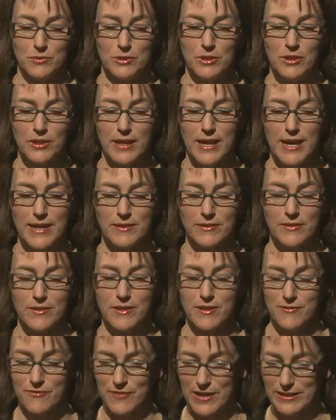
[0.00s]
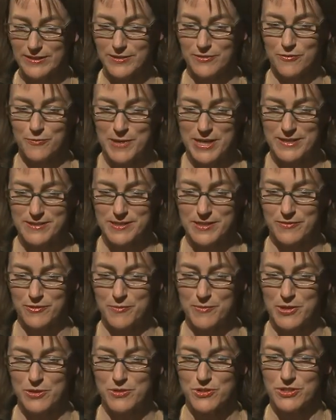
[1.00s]
look at the effect of positive
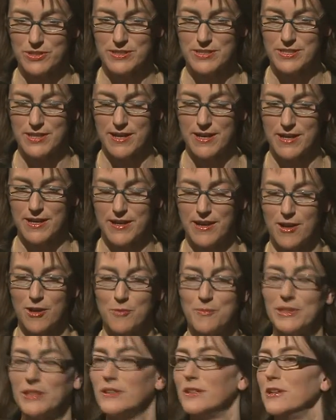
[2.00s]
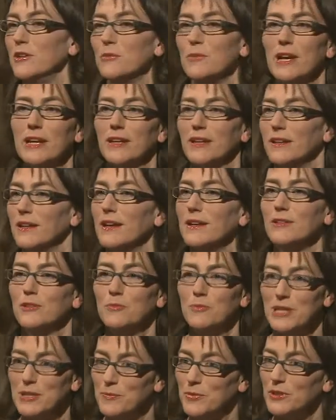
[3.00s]
emotions on our ability to recognize
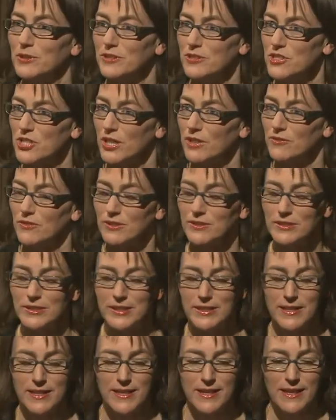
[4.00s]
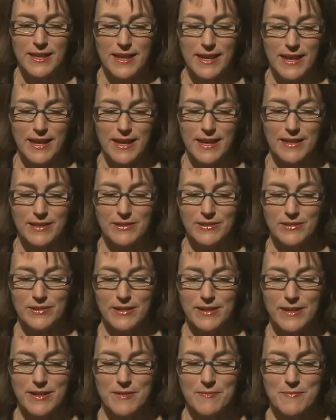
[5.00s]
people in general. And
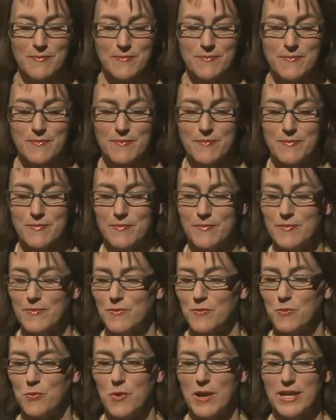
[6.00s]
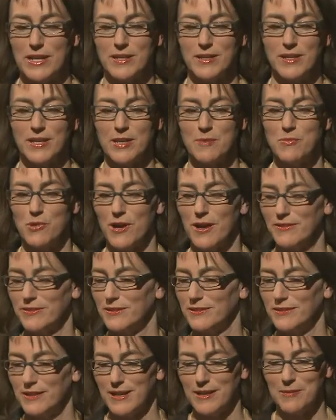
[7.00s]
when he brought
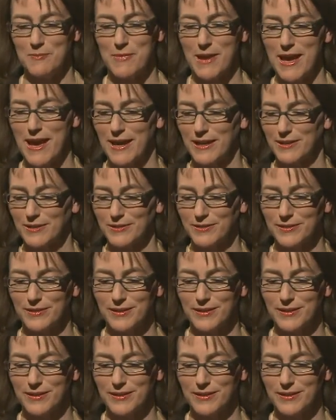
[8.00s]
the data back